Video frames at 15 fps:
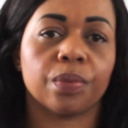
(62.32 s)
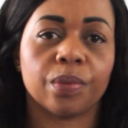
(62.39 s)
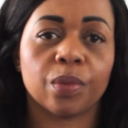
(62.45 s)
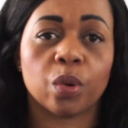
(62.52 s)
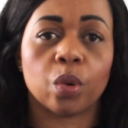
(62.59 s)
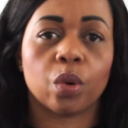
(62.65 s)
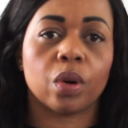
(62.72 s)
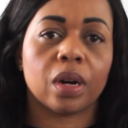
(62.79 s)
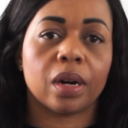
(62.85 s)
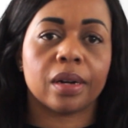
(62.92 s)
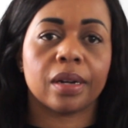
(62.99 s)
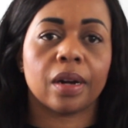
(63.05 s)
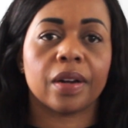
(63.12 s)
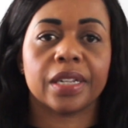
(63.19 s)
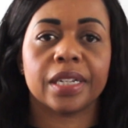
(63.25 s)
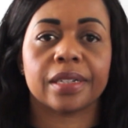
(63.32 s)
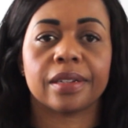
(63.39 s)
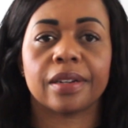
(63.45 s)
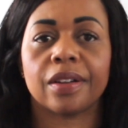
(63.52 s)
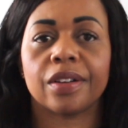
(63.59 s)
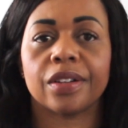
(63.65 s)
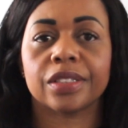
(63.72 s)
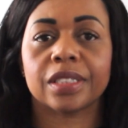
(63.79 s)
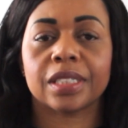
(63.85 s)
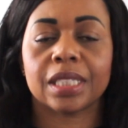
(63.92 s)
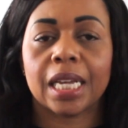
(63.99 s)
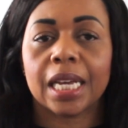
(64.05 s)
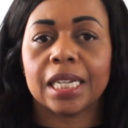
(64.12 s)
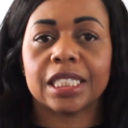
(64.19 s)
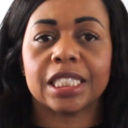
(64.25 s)
more higher class
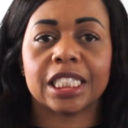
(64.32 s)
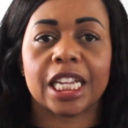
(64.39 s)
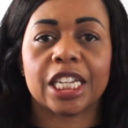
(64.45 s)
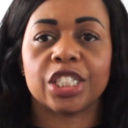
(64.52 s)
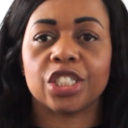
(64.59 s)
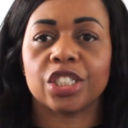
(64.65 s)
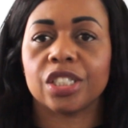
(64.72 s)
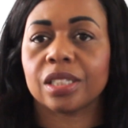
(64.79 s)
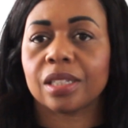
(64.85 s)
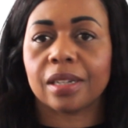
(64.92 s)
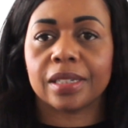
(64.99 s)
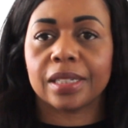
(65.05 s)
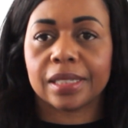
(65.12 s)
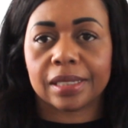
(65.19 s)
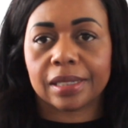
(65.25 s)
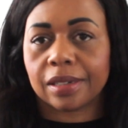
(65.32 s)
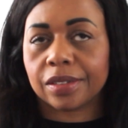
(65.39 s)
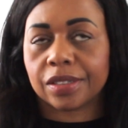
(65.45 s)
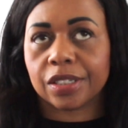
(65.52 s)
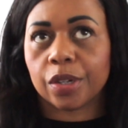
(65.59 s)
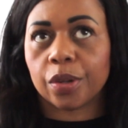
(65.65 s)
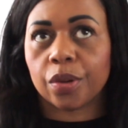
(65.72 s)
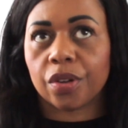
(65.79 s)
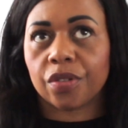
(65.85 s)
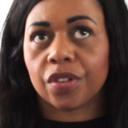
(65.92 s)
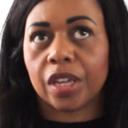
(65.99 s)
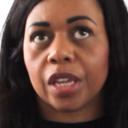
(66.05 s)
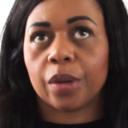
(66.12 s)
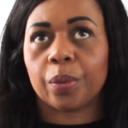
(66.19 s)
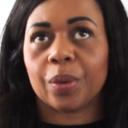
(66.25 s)
stationers, like, I don't know, over
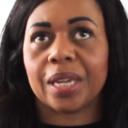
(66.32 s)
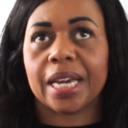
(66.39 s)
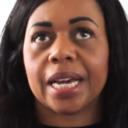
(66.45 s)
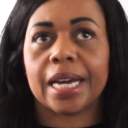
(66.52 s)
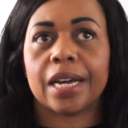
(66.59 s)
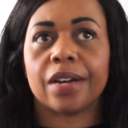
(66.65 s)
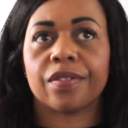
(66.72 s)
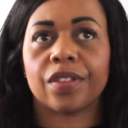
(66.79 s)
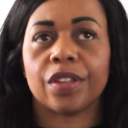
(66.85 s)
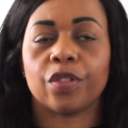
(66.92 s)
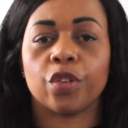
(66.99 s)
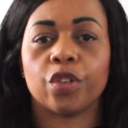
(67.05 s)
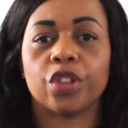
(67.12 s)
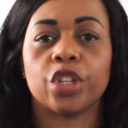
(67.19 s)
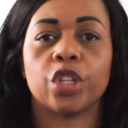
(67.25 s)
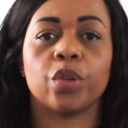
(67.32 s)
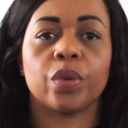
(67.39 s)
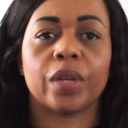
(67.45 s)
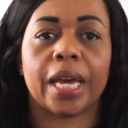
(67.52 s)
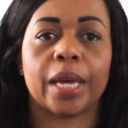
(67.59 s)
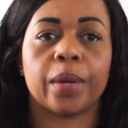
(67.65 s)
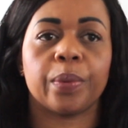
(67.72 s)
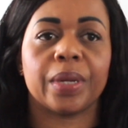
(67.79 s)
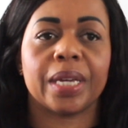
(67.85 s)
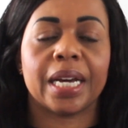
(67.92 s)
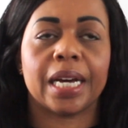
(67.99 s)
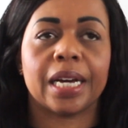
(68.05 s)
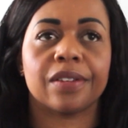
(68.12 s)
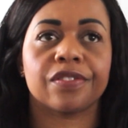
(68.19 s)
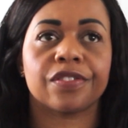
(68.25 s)
here we have, if you're in the UK, we
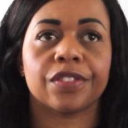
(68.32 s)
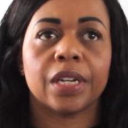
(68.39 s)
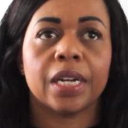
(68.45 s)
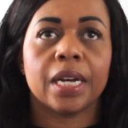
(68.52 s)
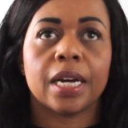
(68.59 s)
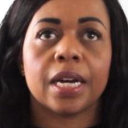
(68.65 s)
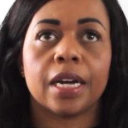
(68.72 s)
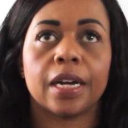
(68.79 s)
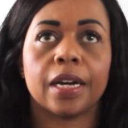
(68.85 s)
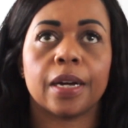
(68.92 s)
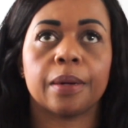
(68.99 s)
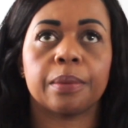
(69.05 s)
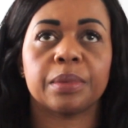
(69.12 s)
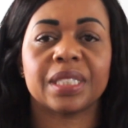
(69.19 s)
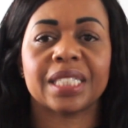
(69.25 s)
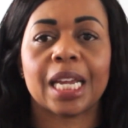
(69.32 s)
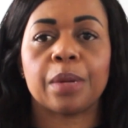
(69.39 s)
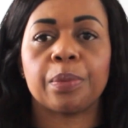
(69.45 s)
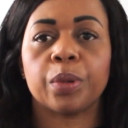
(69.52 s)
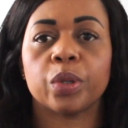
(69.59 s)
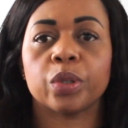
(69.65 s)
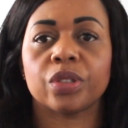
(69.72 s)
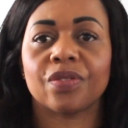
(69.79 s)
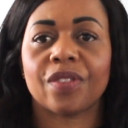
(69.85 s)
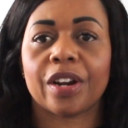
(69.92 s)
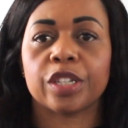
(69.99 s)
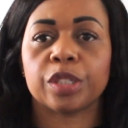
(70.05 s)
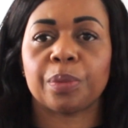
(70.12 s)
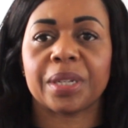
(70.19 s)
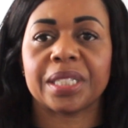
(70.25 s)
have Staples and
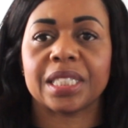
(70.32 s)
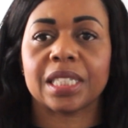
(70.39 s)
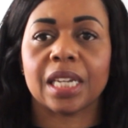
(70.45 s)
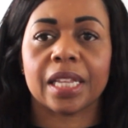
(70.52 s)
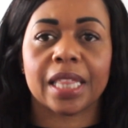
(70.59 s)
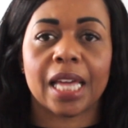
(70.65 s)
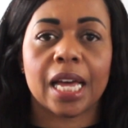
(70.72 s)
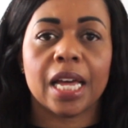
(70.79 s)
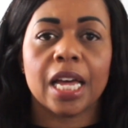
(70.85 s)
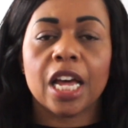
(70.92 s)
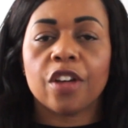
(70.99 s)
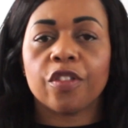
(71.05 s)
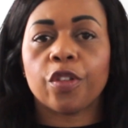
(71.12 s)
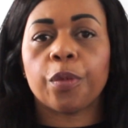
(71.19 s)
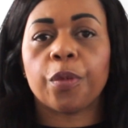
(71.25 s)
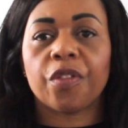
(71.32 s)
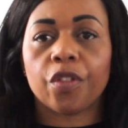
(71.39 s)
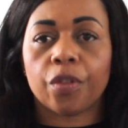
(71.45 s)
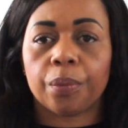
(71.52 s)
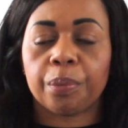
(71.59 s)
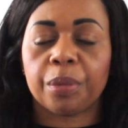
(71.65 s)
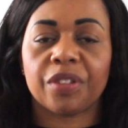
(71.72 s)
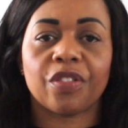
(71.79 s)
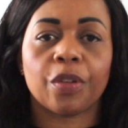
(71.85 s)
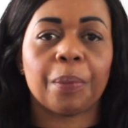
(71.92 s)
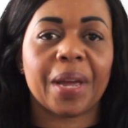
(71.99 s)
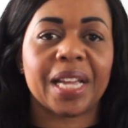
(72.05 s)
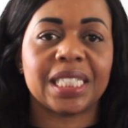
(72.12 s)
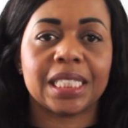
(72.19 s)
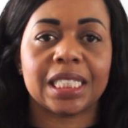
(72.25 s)
various places like that. But for
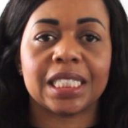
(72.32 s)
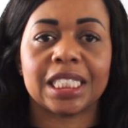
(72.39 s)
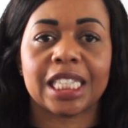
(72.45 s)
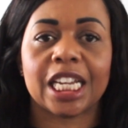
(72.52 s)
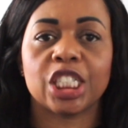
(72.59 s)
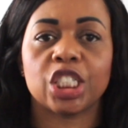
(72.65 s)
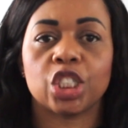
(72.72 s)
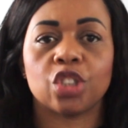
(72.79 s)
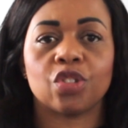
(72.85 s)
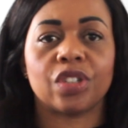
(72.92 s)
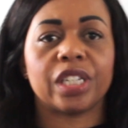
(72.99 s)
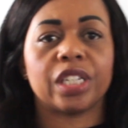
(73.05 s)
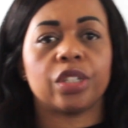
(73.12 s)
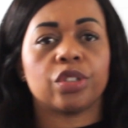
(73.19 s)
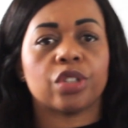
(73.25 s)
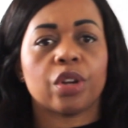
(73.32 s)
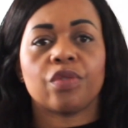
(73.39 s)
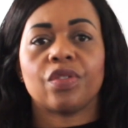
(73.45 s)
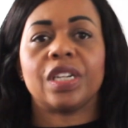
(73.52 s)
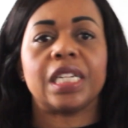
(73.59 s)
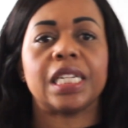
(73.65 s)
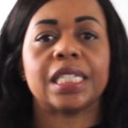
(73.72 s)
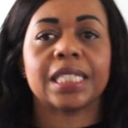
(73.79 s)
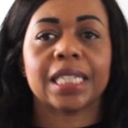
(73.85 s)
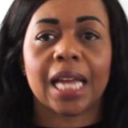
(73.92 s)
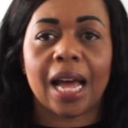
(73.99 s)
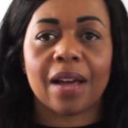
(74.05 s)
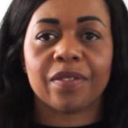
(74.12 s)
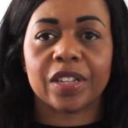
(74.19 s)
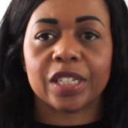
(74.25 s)
basic stationery, you don't really need to
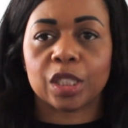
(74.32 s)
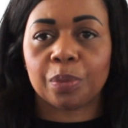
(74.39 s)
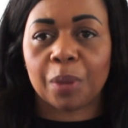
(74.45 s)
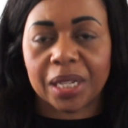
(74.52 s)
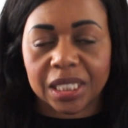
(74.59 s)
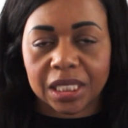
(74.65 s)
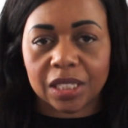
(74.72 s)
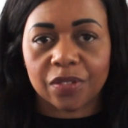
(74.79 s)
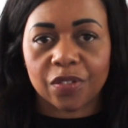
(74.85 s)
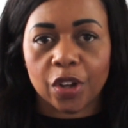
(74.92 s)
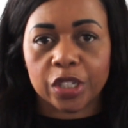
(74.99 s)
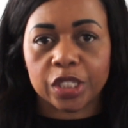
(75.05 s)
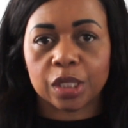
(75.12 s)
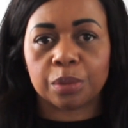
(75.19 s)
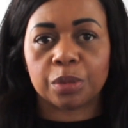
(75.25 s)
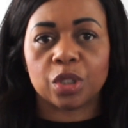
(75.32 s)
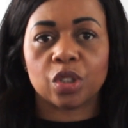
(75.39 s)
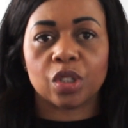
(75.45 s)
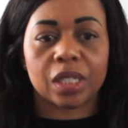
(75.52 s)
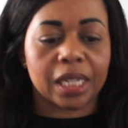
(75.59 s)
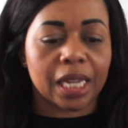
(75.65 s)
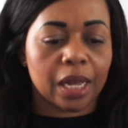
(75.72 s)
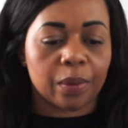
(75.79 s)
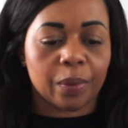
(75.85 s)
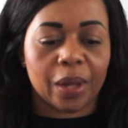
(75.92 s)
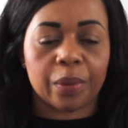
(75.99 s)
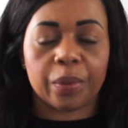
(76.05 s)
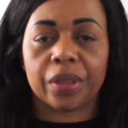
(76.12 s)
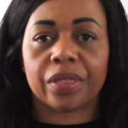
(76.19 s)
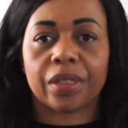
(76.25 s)
have expensive items. You can get
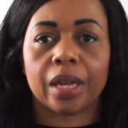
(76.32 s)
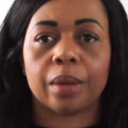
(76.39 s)
away with